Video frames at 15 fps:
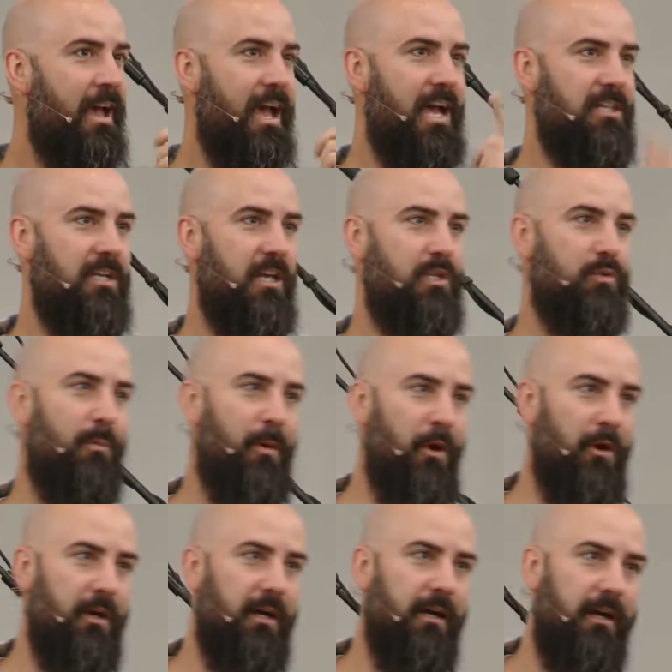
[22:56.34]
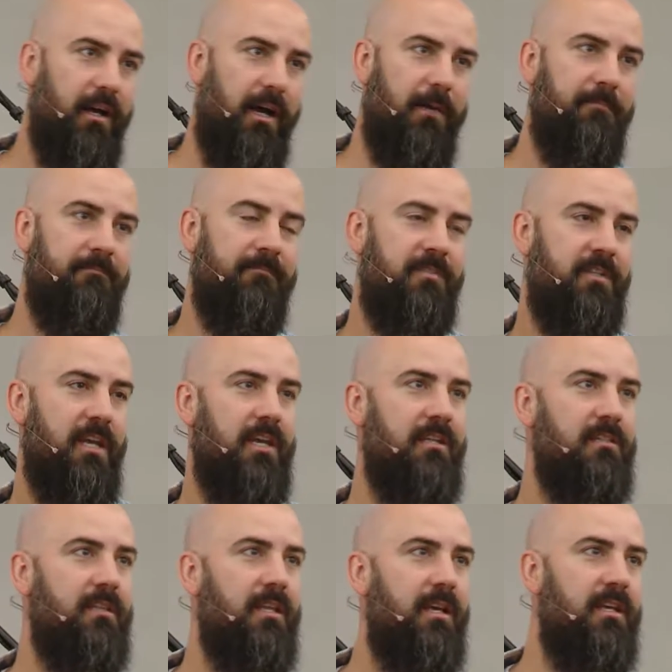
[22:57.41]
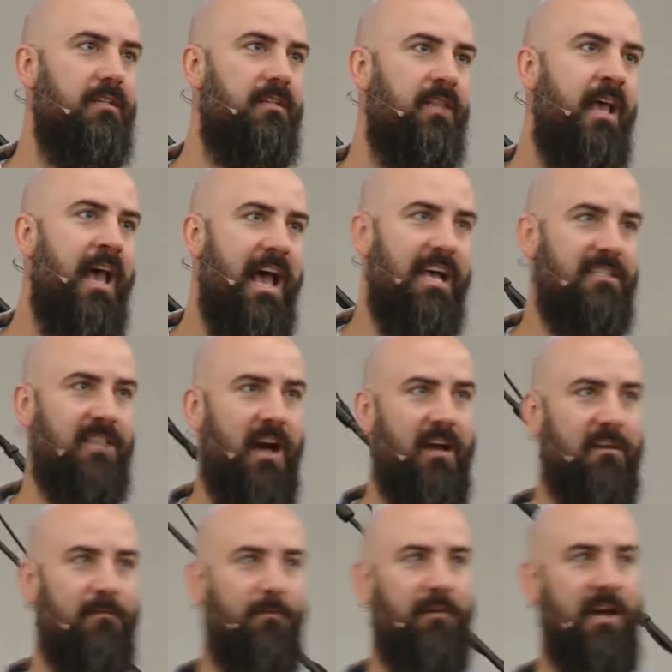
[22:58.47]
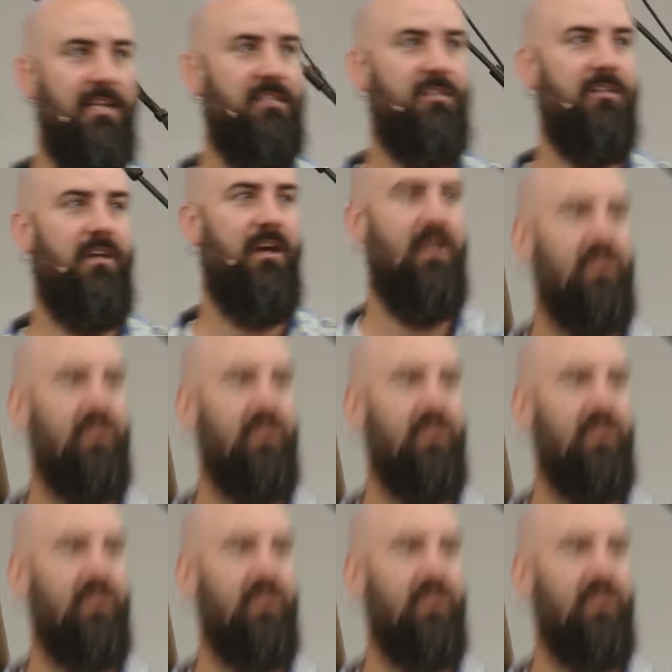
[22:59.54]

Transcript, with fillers: A.J. Swoboda um, says this As God invites